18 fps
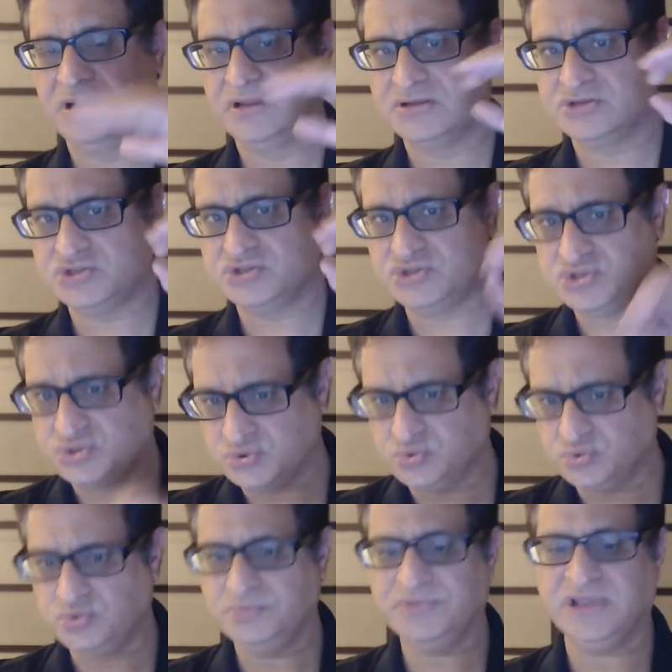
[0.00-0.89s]

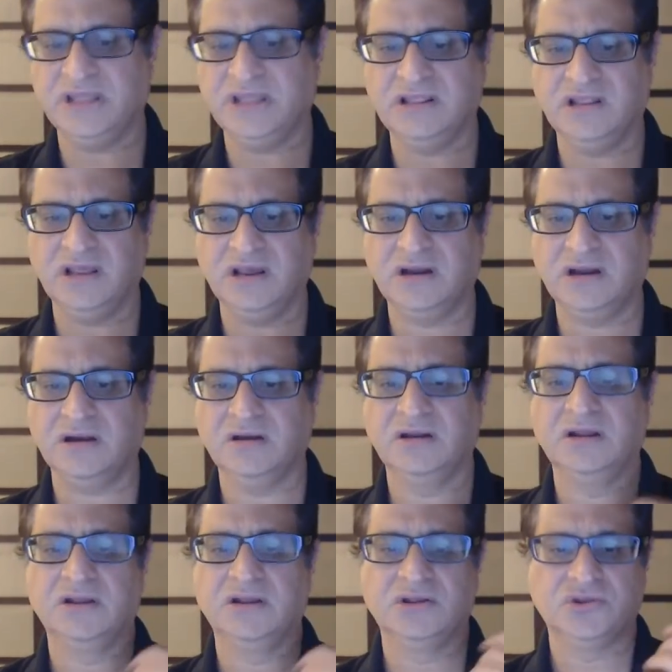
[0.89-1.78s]
Zoom in there,
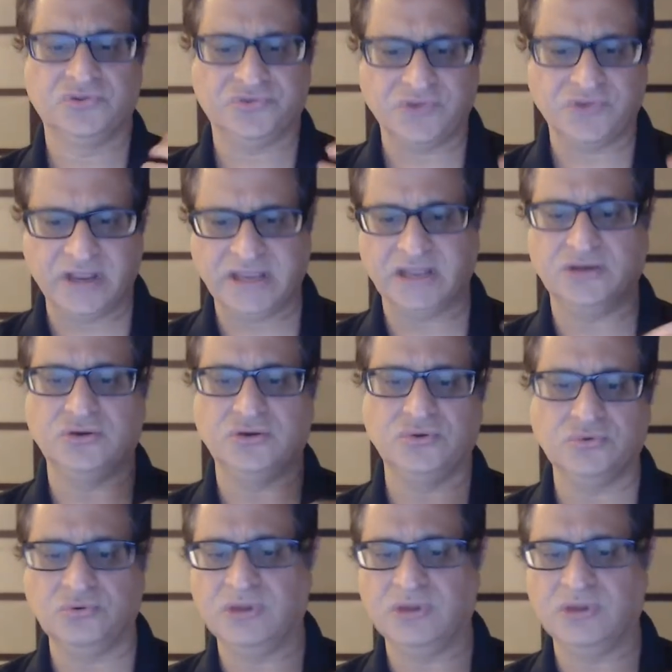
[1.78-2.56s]
so I can do